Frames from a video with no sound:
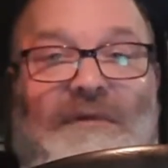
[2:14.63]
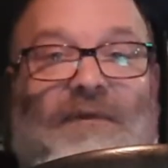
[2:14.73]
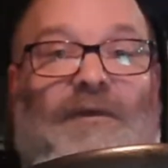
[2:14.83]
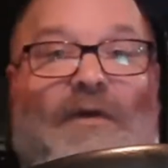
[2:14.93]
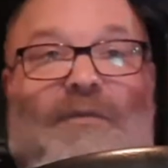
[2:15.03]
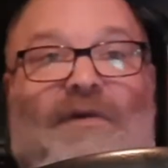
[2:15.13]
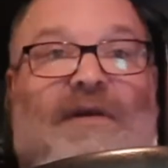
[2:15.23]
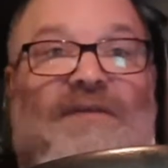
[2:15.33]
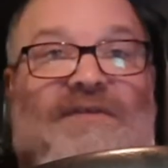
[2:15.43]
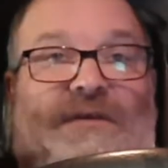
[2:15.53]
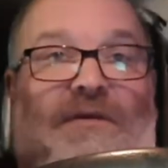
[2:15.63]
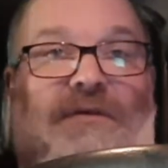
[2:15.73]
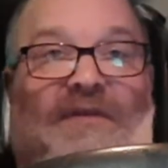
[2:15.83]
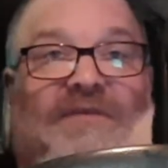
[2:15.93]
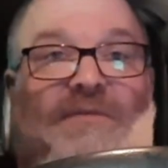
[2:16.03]
4 more nights to go
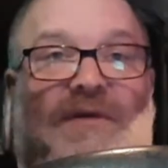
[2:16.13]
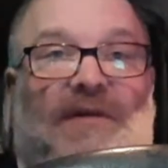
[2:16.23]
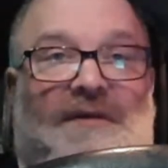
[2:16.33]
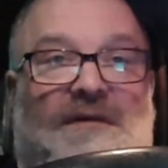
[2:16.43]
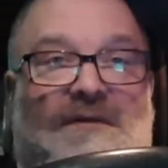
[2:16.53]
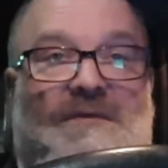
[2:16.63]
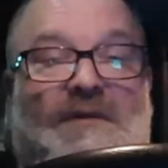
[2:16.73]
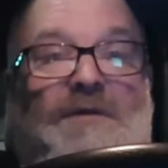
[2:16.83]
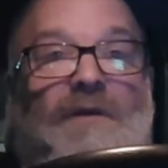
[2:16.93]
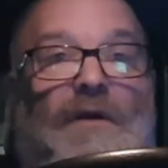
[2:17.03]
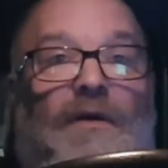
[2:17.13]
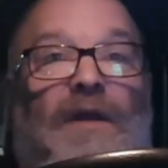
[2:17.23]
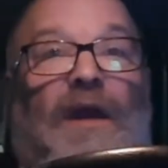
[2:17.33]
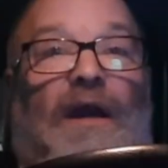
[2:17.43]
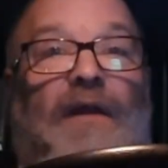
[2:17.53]
this week. Oh
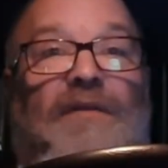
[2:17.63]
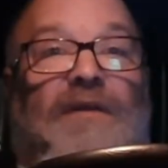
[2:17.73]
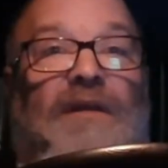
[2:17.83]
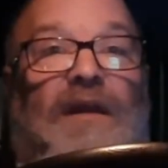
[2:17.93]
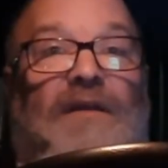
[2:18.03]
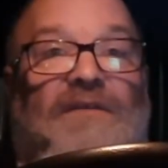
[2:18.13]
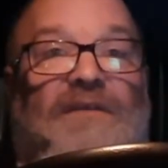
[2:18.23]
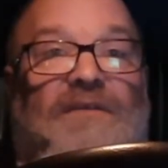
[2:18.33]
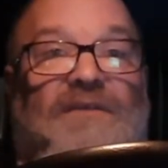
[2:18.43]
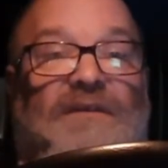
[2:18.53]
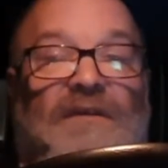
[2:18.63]
yeah, and today is this